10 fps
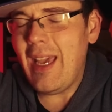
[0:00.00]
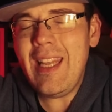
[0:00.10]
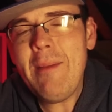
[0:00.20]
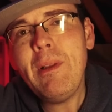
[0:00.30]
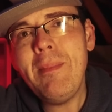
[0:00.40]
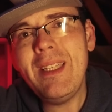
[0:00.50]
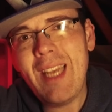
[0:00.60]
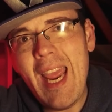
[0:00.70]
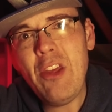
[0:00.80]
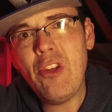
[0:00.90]
and the
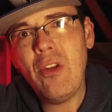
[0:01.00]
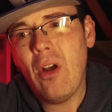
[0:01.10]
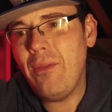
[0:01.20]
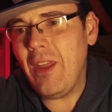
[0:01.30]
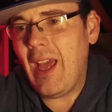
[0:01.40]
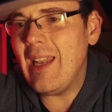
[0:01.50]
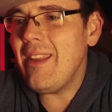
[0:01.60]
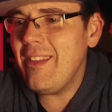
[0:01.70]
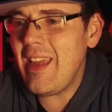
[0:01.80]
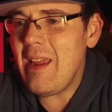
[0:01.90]
implementation of the color
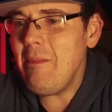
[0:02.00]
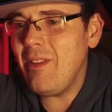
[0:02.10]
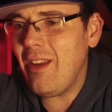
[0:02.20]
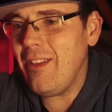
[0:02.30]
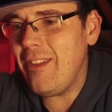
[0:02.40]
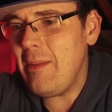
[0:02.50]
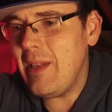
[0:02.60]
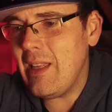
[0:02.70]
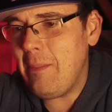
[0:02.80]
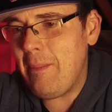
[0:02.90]
scheme does seem a
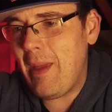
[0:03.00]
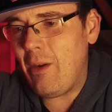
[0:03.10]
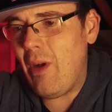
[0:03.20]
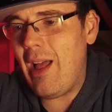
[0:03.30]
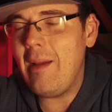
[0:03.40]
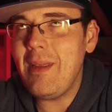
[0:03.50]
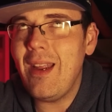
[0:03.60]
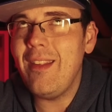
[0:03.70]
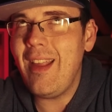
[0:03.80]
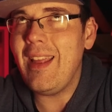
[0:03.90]
little bit better. Well, oh, I mean,
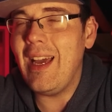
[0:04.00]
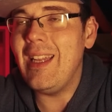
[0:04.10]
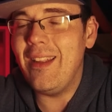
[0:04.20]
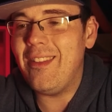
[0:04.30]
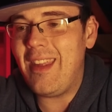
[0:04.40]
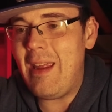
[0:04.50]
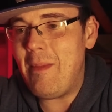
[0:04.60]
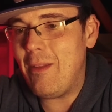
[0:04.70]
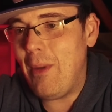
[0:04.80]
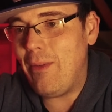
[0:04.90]
I say color scheme,
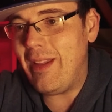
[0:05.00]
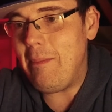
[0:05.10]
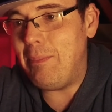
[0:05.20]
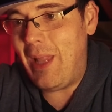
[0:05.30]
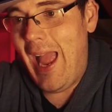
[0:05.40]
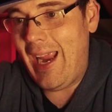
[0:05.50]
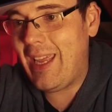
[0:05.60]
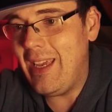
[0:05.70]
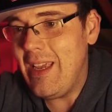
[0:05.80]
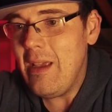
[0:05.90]
it's mostly
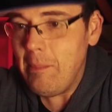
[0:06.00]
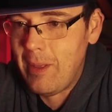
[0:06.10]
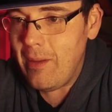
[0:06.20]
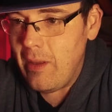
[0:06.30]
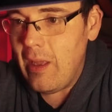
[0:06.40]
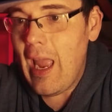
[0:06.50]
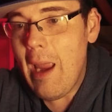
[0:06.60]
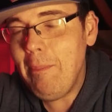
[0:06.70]
black, but a